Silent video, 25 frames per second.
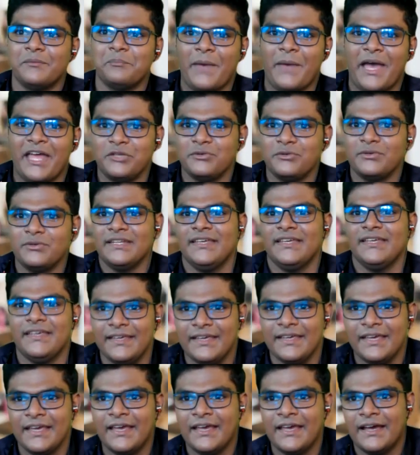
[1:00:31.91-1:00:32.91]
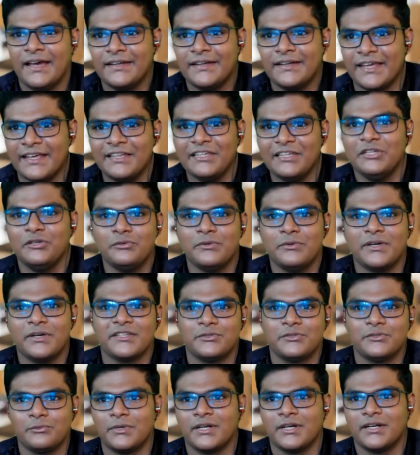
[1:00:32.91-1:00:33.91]
manually tell you
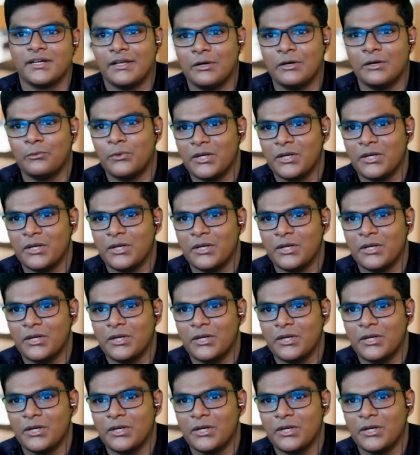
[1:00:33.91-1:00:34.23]
as to what uh,